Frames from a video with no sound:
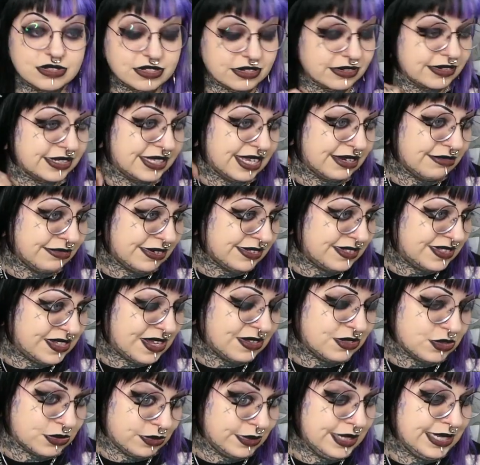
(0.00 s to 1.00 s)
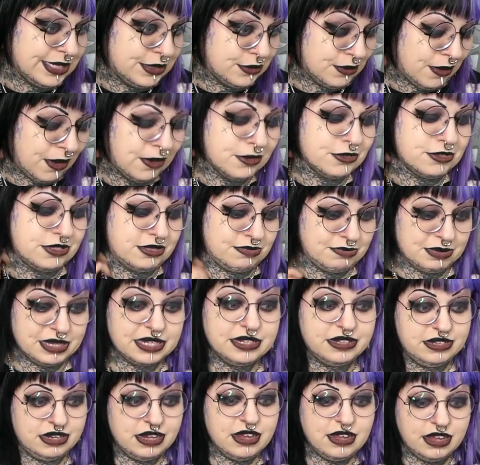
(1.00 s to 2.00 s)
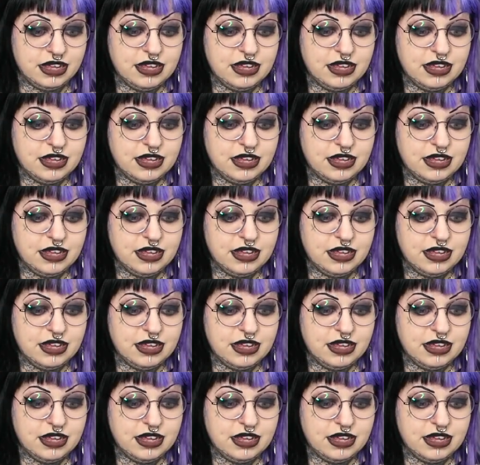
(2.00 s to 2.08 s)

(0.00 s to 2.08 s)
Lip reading: Sorry, that sounds really gross, but